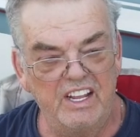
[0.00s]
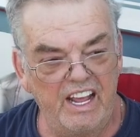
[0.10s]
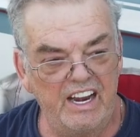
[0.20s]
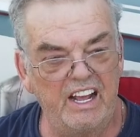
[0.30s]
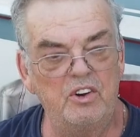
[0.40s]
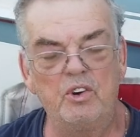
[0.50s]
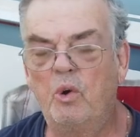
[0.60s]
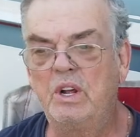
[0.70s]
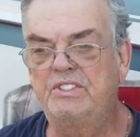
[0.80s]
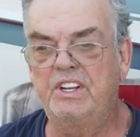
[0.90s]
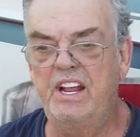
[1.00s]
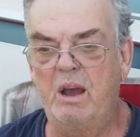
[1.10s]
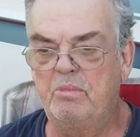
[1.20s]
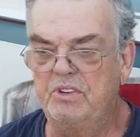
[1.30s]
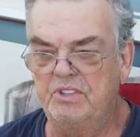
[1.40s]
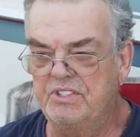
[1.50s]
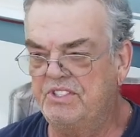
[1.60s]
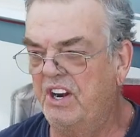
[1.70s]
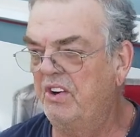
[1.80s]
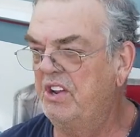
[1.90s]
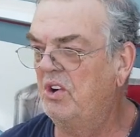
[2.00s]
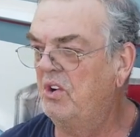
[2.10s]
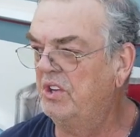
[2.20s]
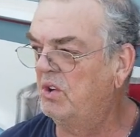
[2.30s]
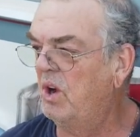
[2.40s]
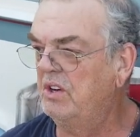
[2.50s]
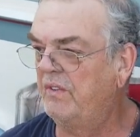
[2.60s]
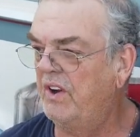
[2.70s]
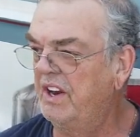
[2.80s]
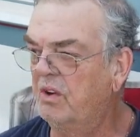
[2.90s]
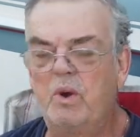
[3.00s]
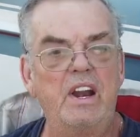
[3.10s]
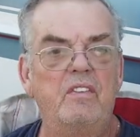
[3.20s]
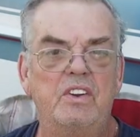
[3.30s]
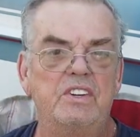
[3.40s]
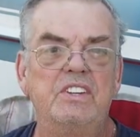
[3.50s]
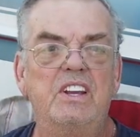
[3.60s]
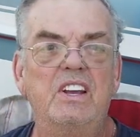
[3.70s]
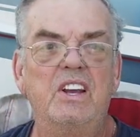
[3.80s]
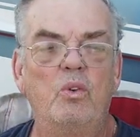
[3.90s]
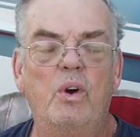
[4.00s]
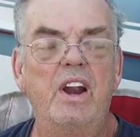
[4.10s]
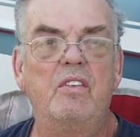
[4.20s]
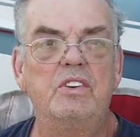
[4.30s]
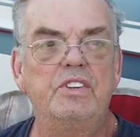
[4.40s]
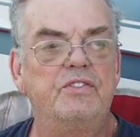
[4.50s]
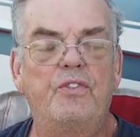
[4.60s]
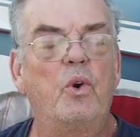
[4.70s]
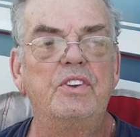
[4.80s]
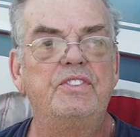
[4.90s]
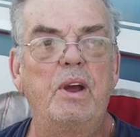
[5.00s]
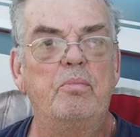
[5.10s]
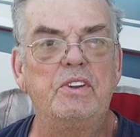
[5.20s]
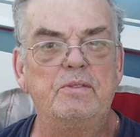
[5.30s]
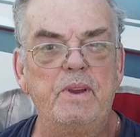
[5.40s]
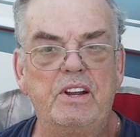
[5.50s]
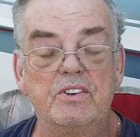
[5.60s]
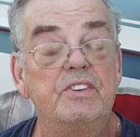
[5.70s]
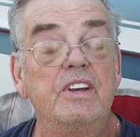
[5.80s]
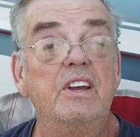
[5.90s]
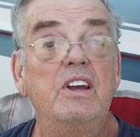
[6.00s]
And I don't know what's going to happen to the stereo, the quadraphonic, whatever, whatever. It's just four separate speakers.